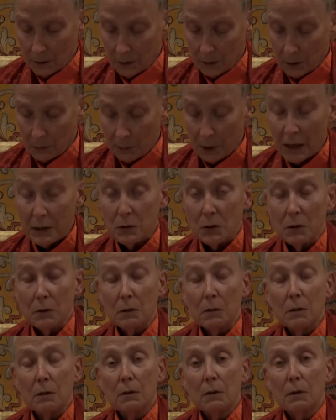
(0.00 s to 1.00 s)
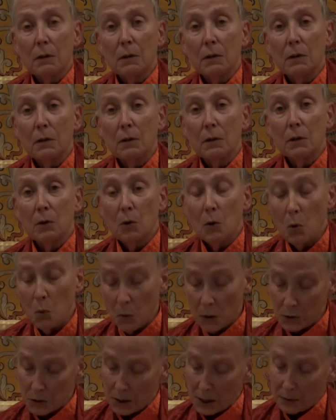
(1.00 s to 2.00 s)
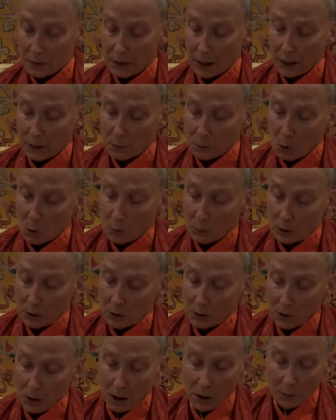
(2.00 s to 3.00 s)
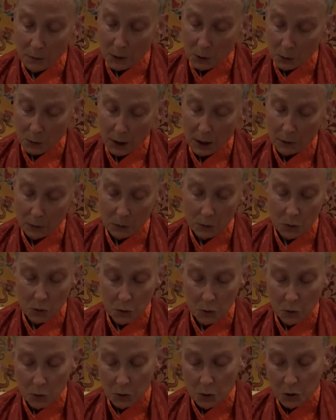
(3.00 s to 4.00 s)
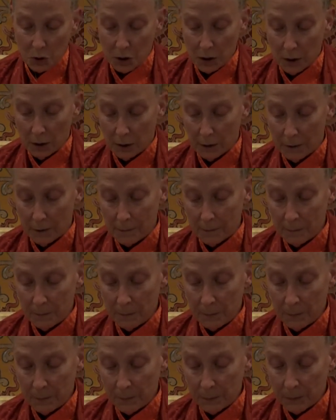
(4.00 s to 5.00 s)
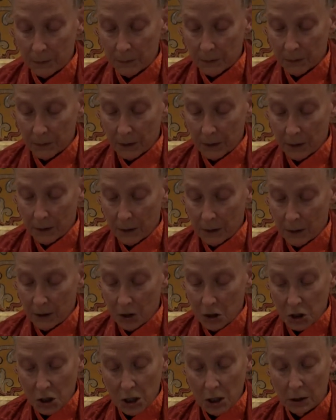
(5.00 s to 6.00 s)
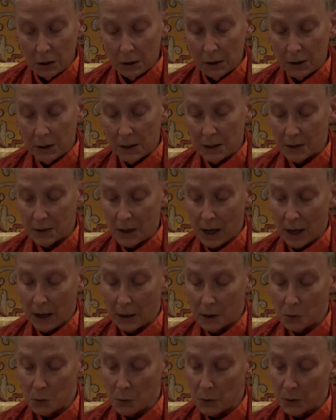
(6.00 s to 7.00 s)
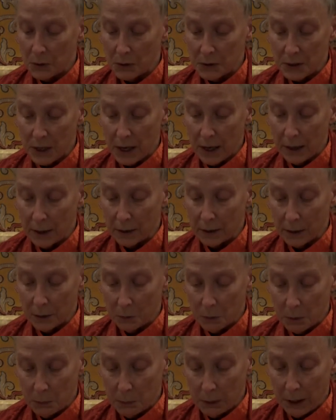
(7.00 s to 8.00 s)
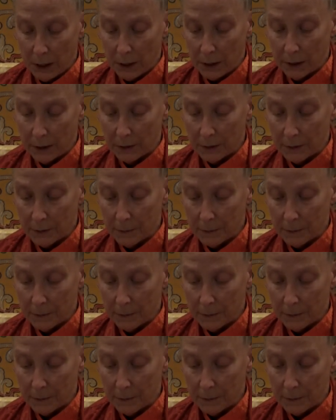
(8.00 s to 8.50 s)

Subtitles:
The peasant, who was at that moment on the ground, stood still, shielded his eyes with his hand, and replied,